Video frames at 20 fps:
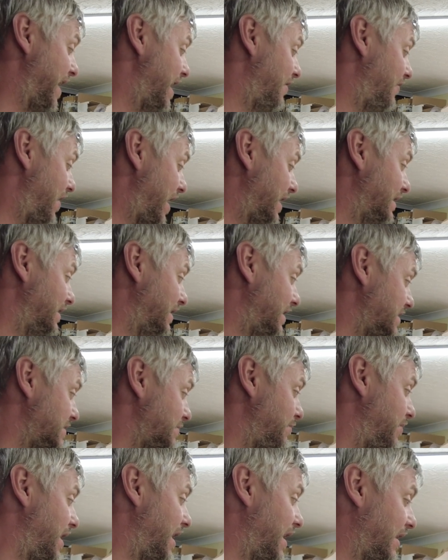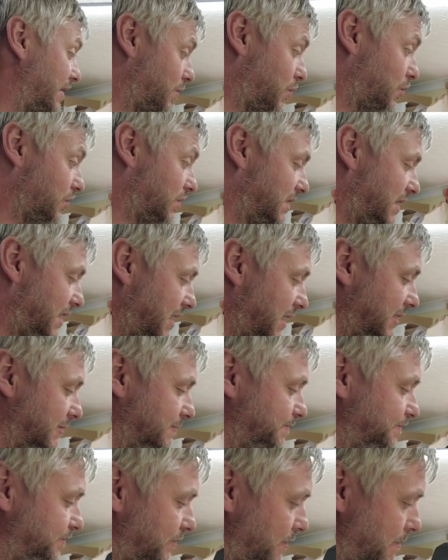I reckon this part would need
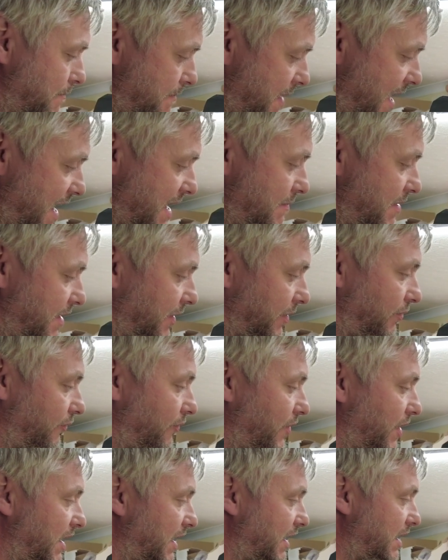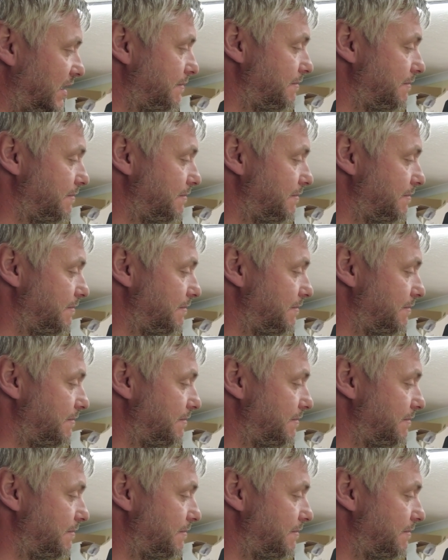maybe 3,